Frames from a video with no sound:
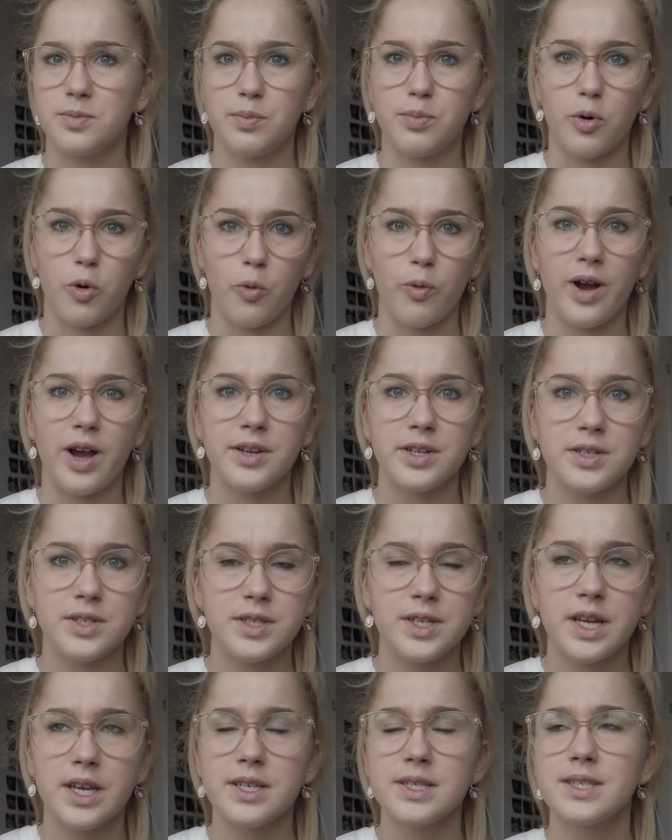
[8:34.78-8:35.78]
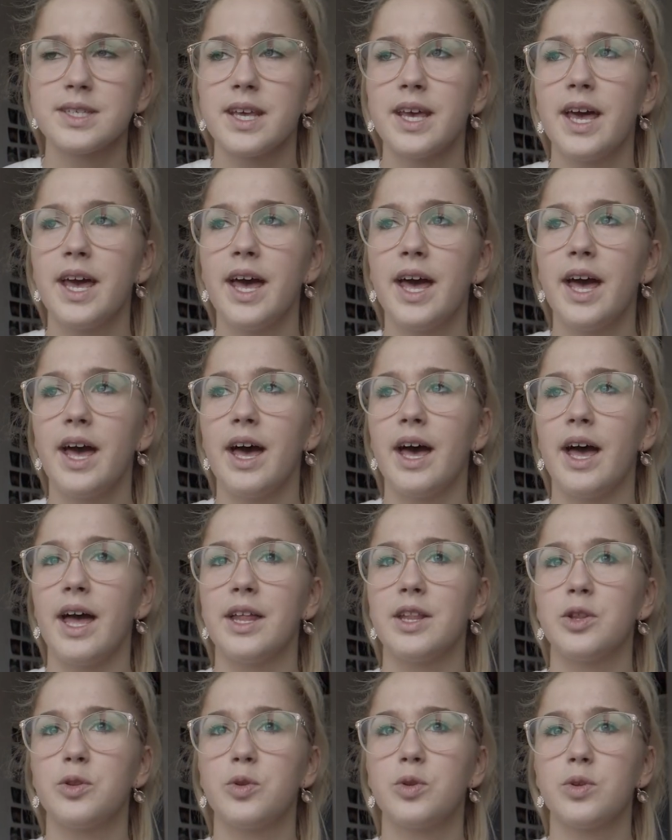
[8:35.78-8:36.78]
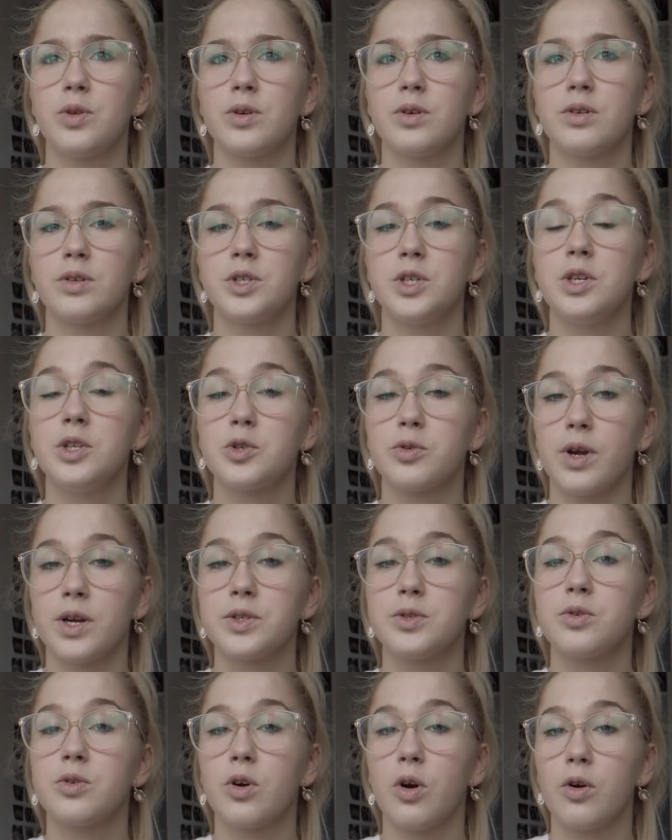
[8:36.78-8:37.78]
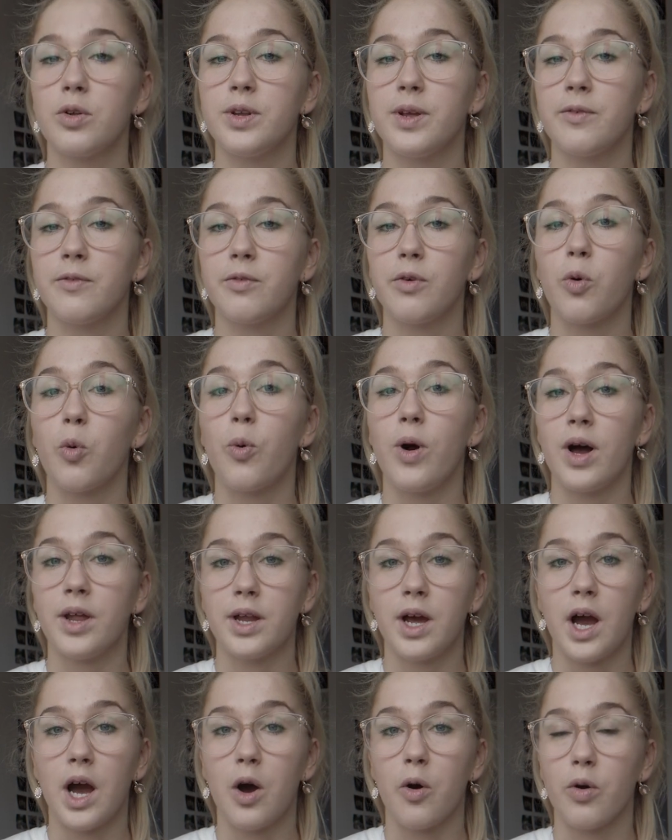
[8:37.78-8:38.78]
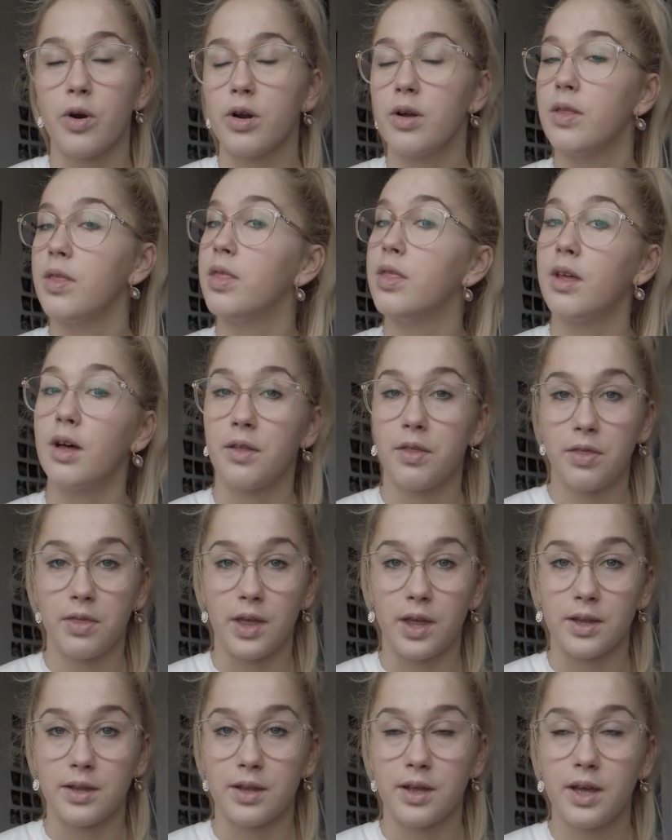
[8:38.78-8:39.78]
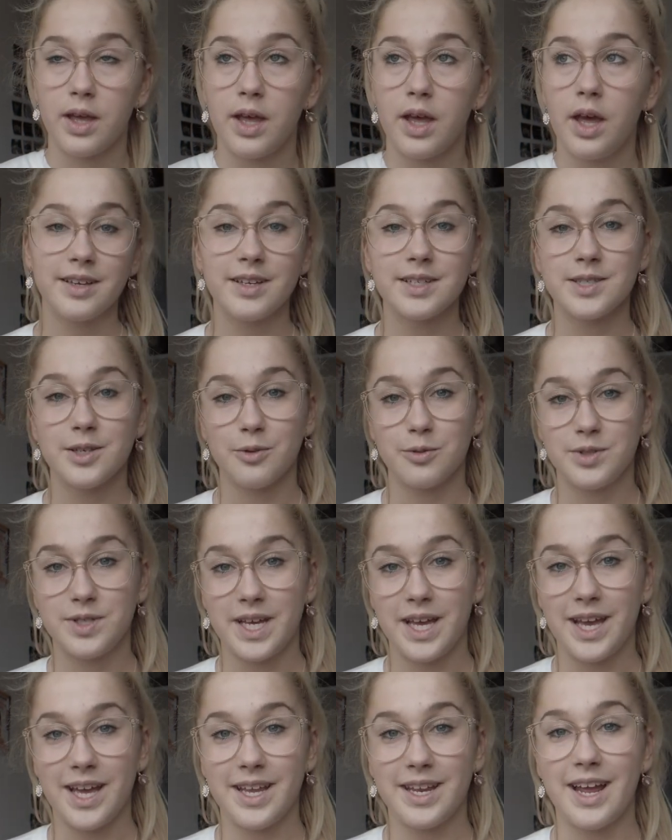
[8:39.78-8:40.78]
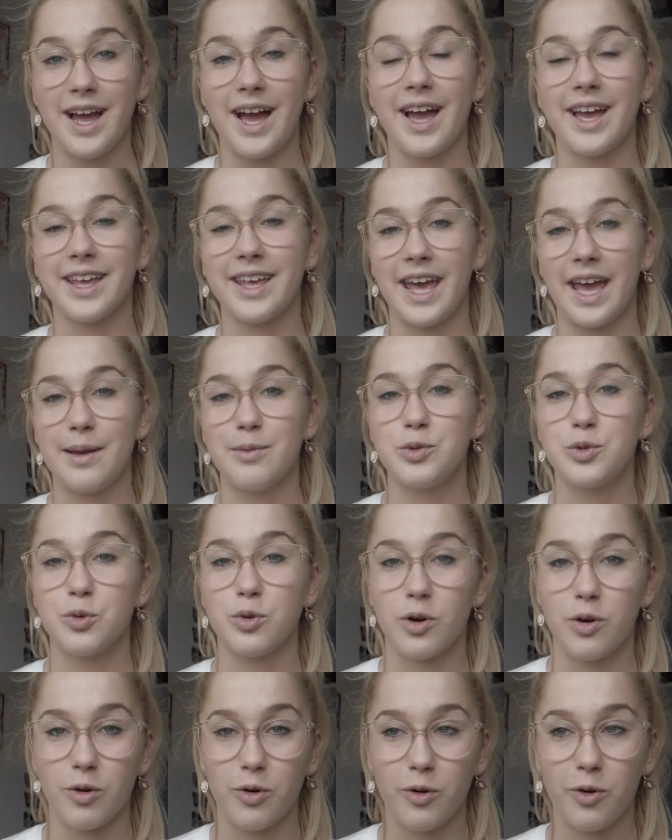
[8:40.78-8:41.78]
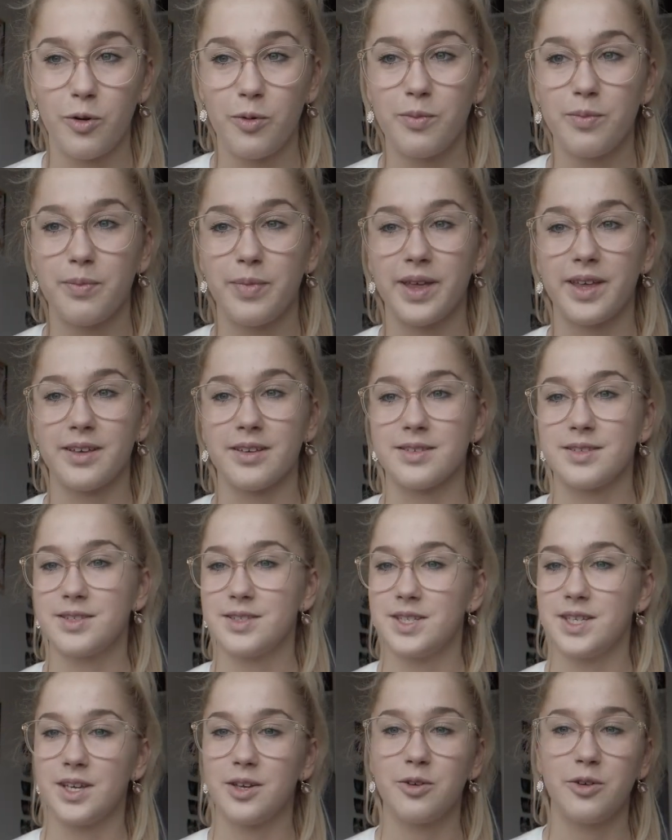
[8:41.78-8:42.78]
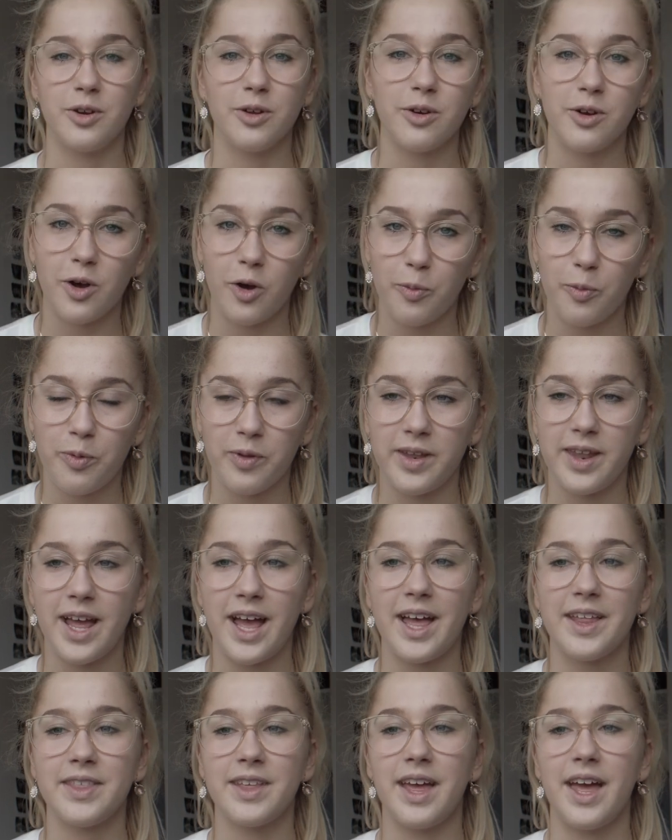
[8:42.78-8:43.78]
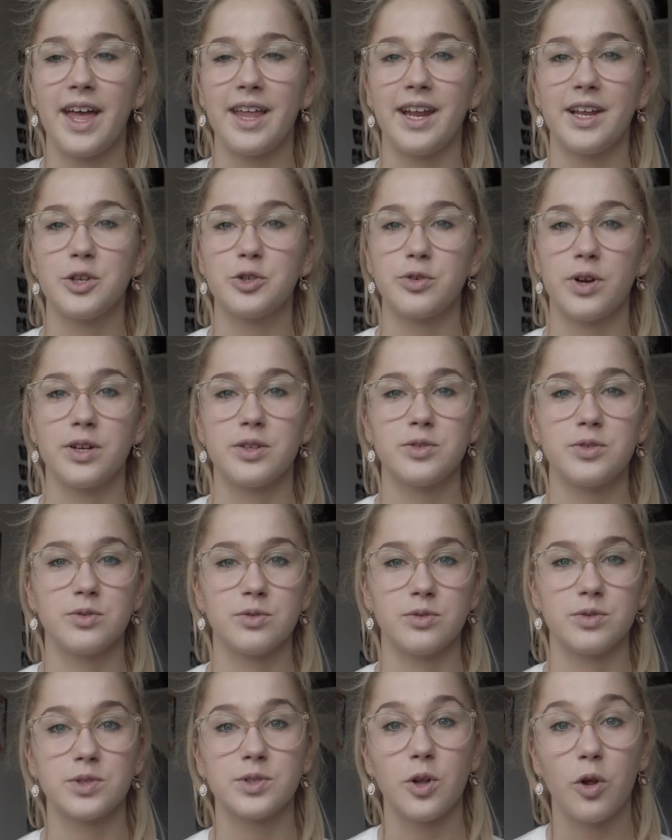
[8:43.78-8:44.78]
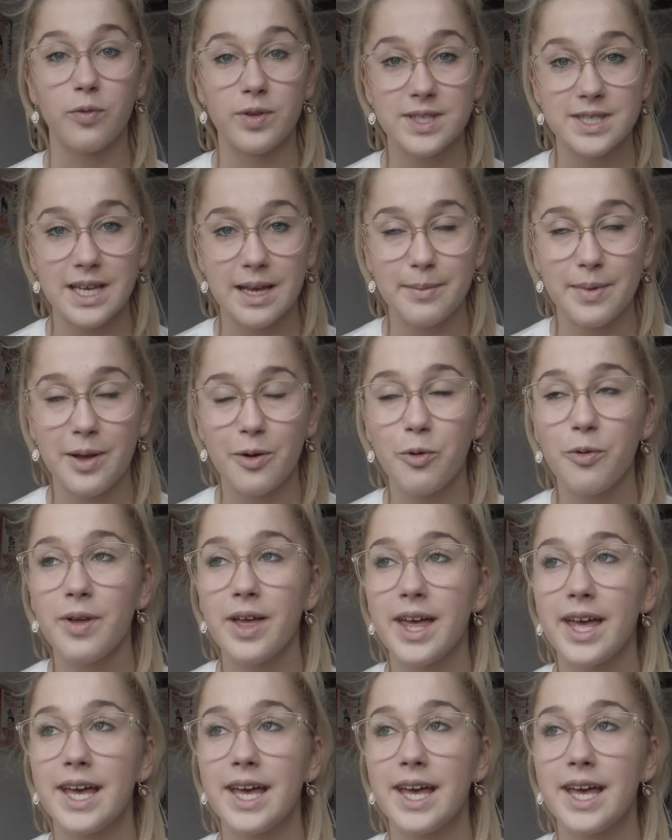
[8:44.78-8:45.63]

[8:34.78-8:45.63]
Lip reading: provided this, and she tried to call them for 1 hour, nothing. So then I came to her room because she couldn't cope with that, and I tried to solve it somehow,